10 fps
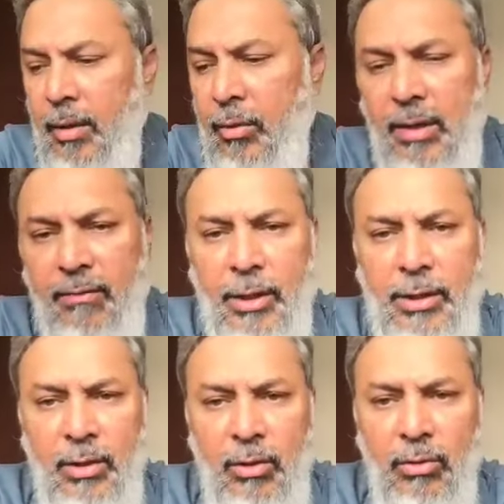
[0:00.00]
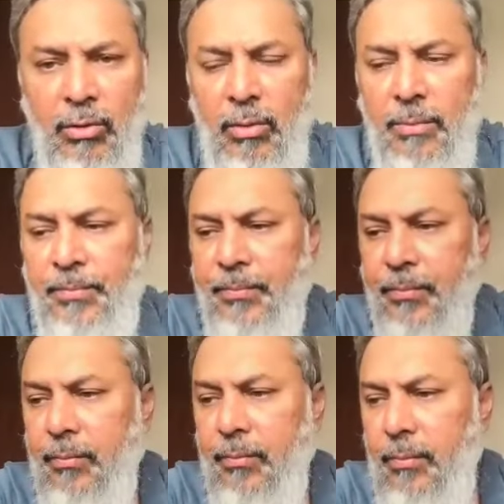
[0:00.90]
using version control.
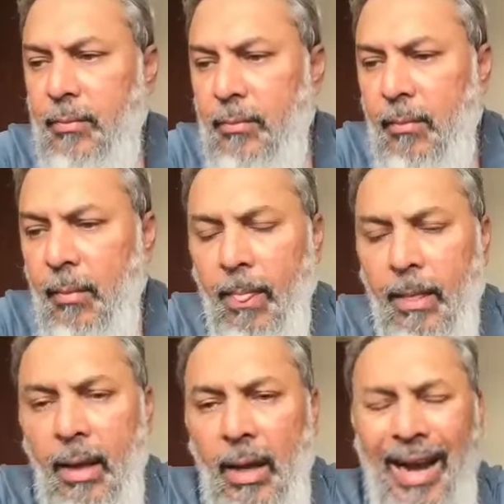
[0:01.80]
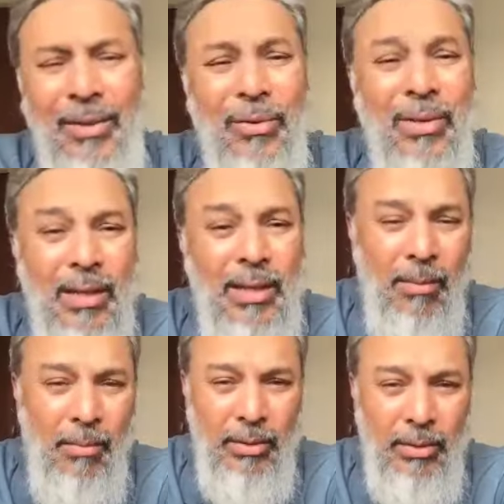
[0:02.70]
I knew
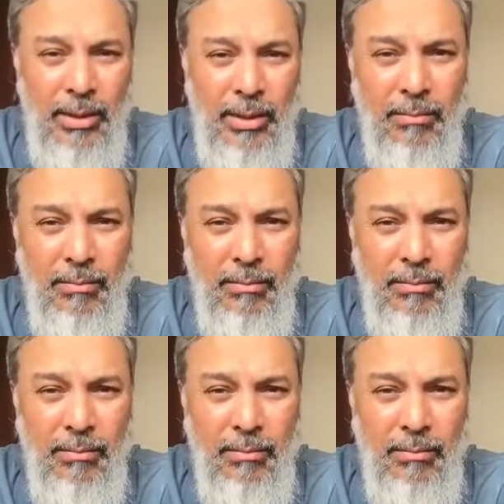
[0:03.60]
nothing about that.